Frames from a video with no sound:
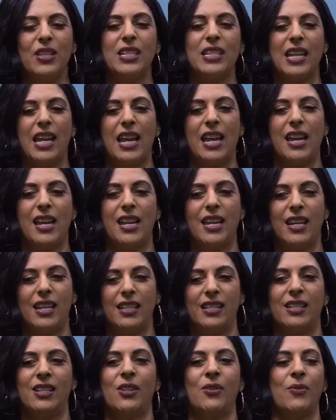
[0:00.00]
the day,
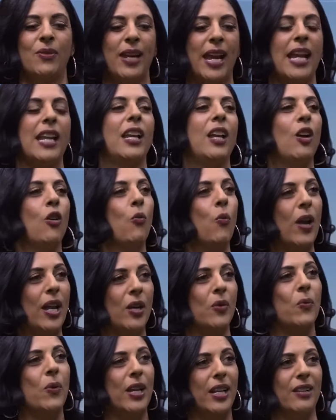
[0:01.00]
it's creating a
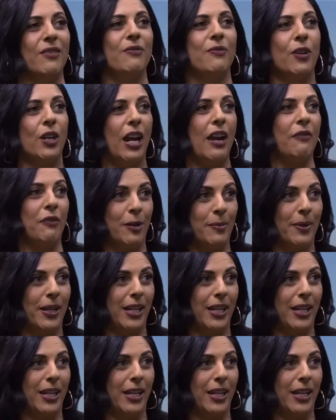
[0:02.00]
win-win for everybody.